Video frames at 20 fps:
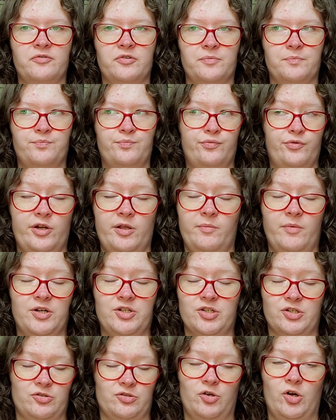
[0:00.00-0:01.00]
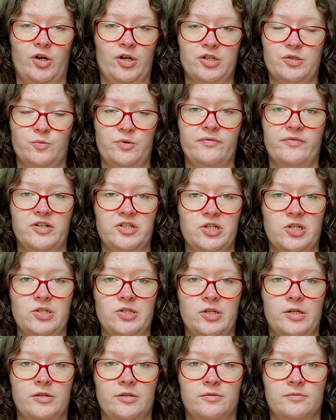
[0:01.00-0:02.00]
for pretty much as long as we've
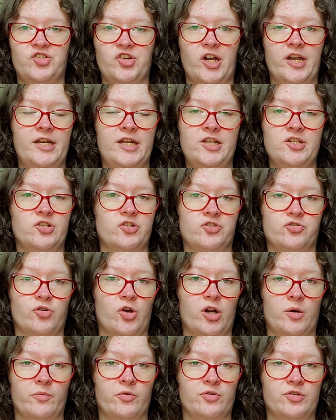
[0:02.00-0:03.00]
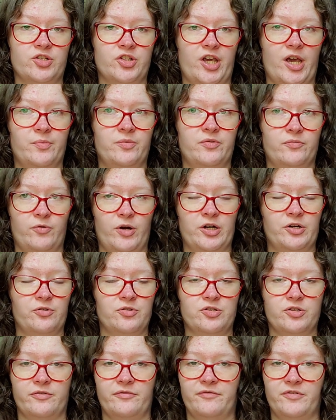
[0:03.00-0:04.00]
existed. Chinese astronomers kept
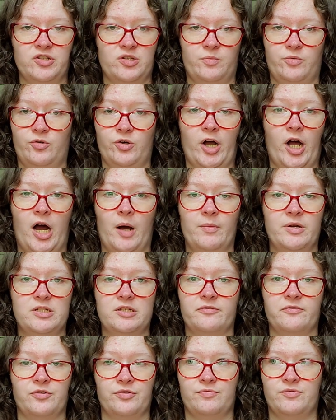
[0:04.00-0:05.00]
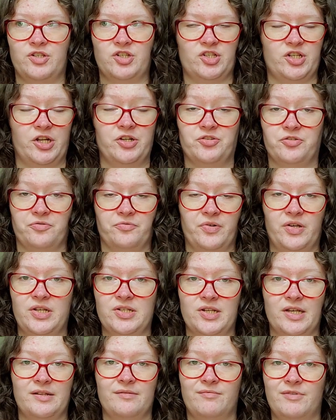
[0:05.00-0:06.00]
records of visible comets for
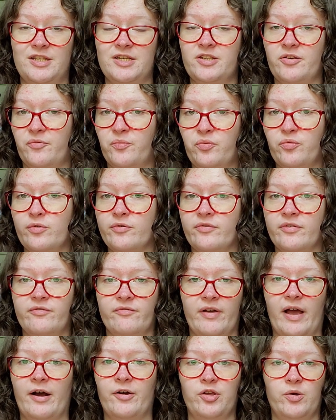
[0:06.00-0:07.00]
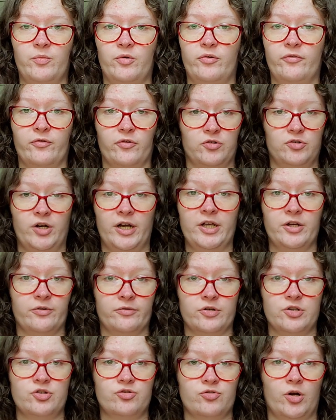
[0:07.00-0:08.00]
centuries, and these have proven valuable for
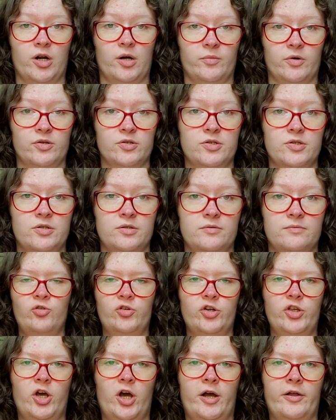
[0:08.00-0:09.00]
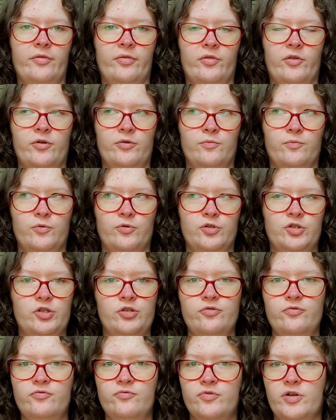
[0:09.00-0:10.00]
later astronomers. Early on, there were
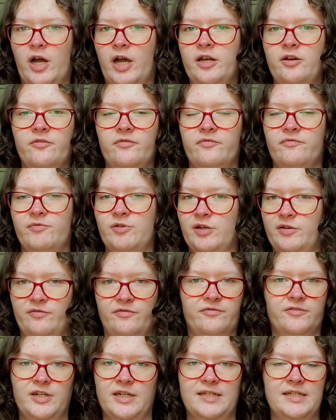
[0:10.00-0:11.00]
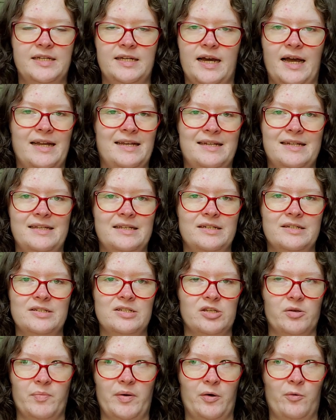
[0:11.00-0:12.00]
2 kind of conflicting
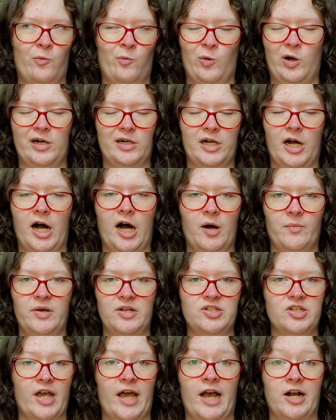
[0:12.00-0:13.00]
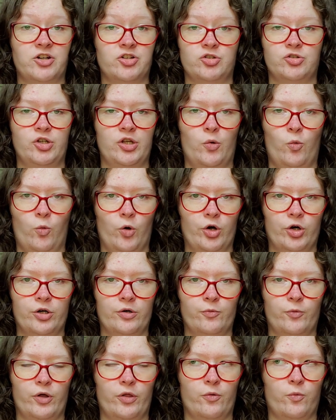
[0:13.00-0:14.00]
ideas about what comets actually were,
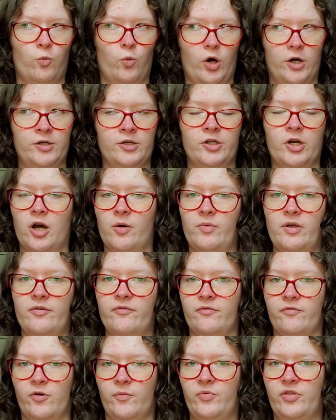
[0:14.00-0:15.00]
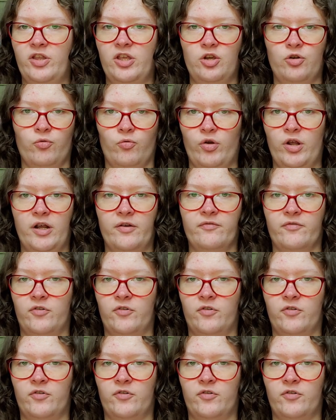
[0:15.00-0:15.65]
with one coming from the Greek